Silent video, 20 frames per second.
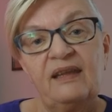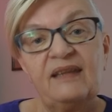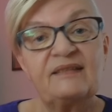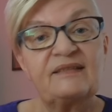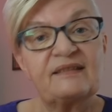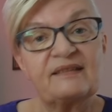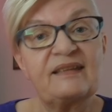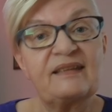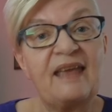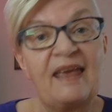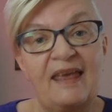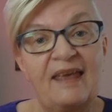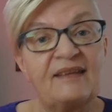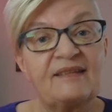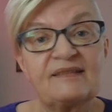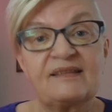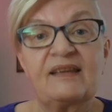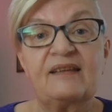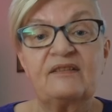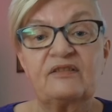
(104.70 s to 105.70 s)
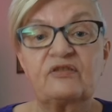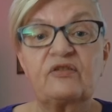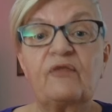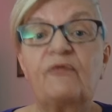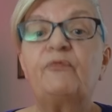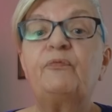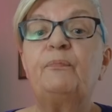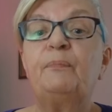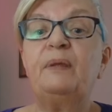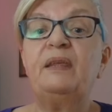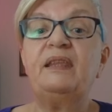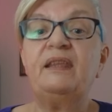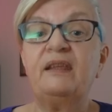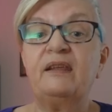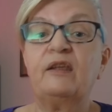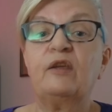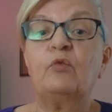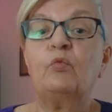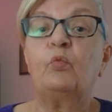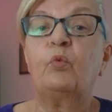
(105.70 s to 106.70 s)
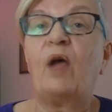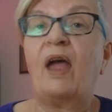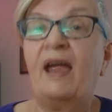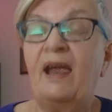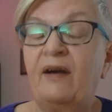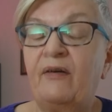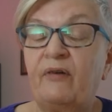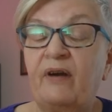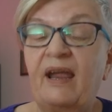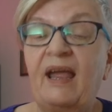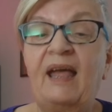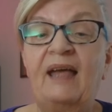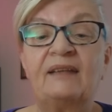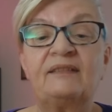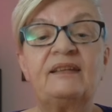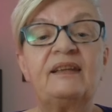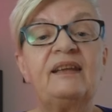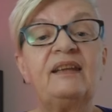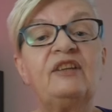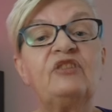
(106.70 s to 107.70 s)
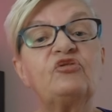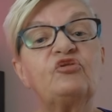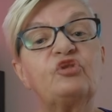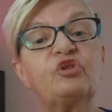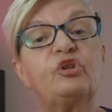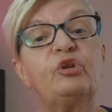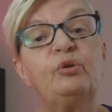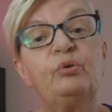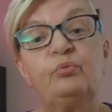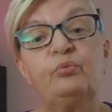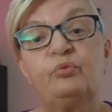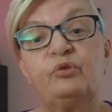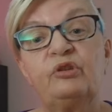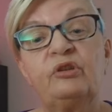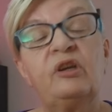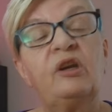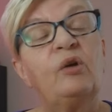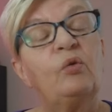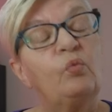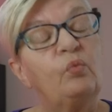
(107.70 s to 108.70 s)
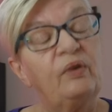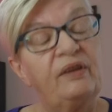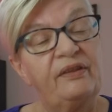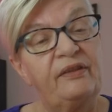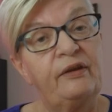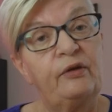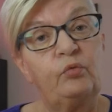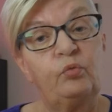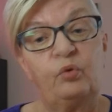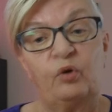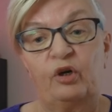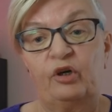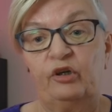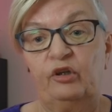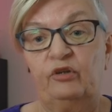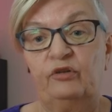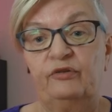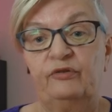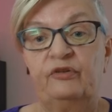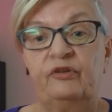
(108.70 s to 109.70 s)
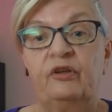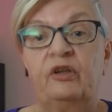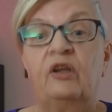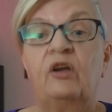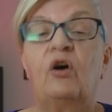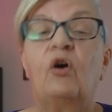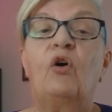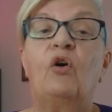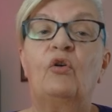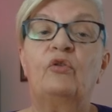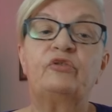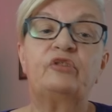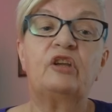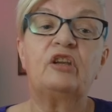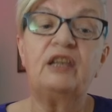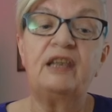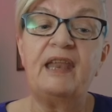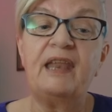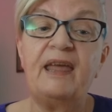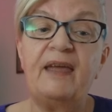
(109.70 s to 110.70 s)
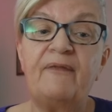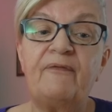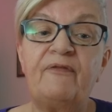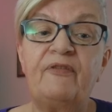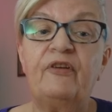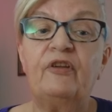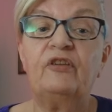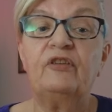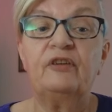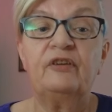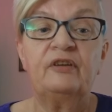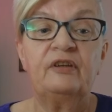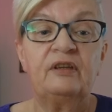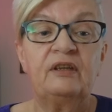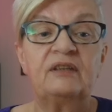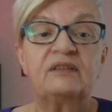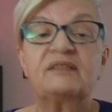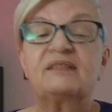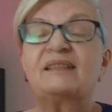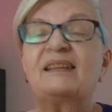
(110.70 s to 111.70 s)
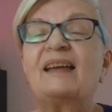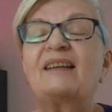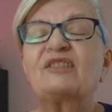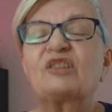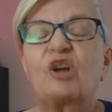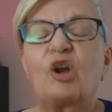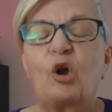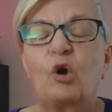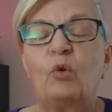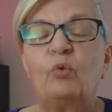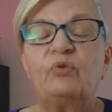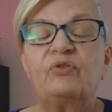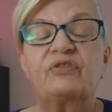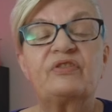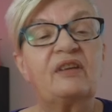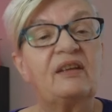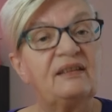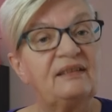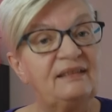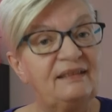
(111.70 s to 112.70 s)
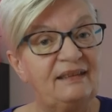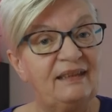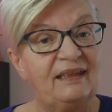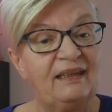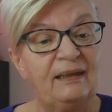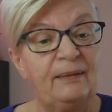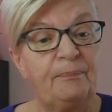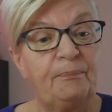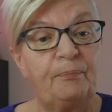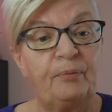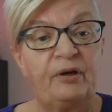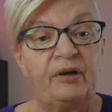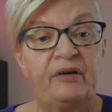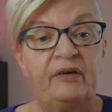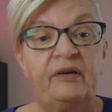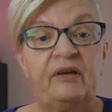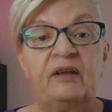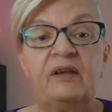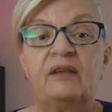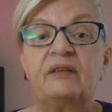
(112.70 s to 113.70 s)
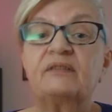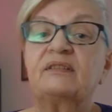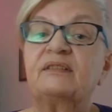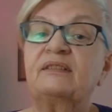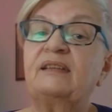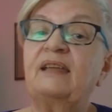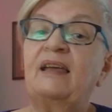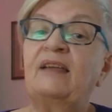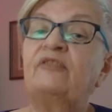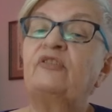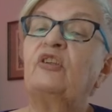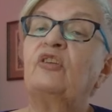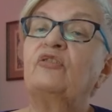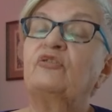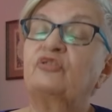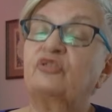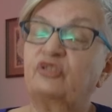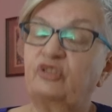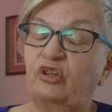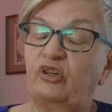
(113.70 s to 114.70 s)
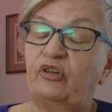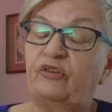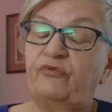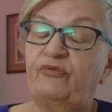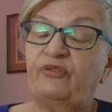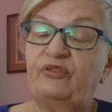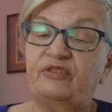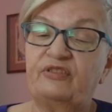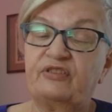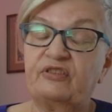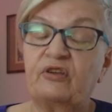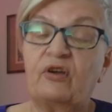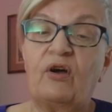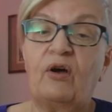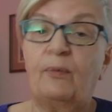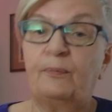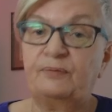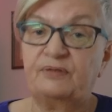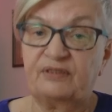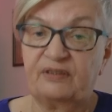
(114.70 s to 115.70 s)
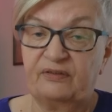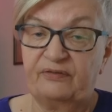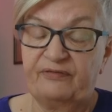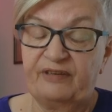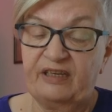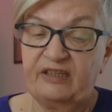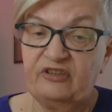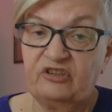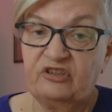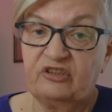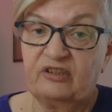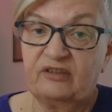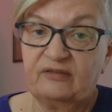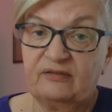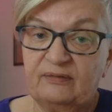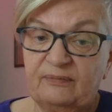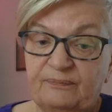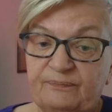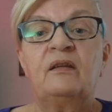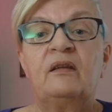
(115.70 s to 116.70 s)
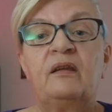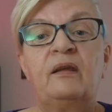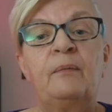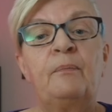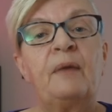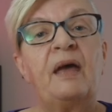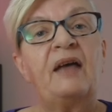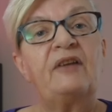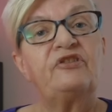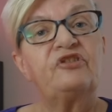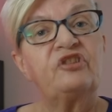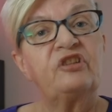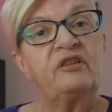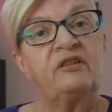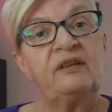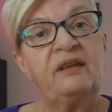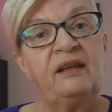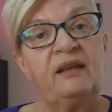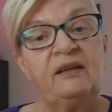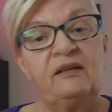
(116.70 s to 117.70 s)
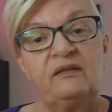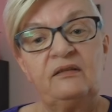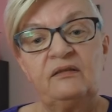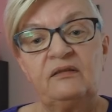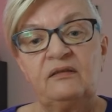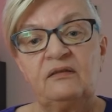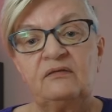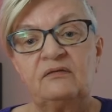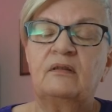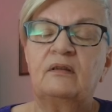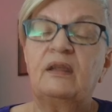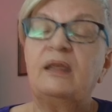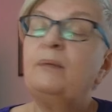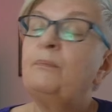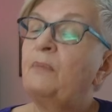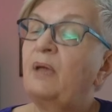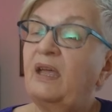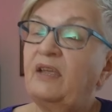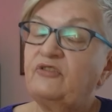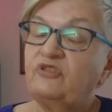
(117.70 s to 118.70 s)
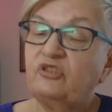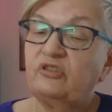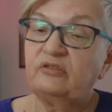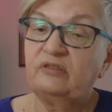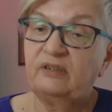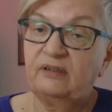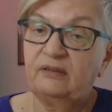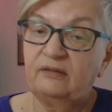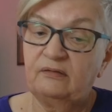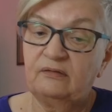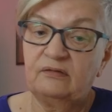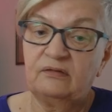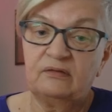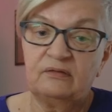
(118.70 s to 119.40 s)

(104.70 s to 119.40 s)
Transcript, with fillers: It's the essence of being aware and in tune with the world on a level that goes deeper than surface observation. Imagining, imagining